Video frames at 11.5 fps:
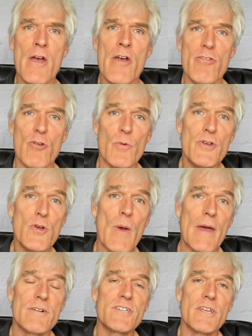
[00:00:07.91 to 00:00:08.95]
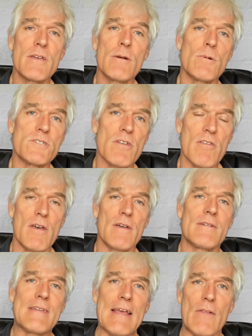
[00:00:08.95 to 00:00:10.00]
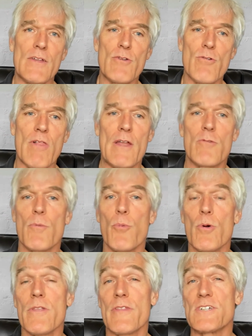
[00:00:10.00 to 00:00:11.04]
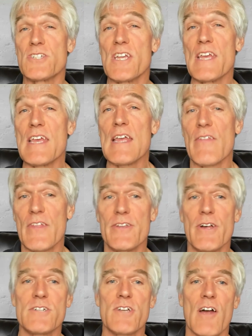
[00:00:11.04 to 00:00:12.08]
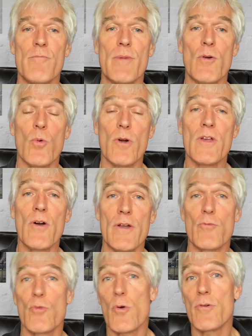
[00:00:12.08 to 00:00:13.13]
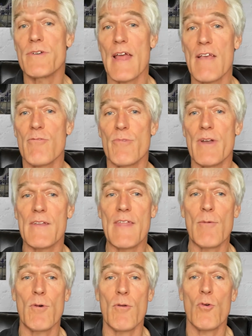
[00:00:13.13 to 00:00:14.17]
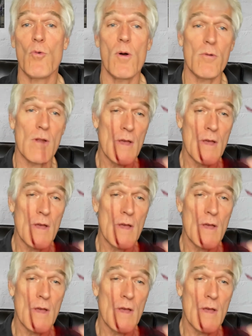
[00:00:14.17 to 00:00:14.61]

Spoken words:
So Renew Energy, which is a daily newsletter, reports that GE and the Dutch government are working on a rotor test rig that will, quote,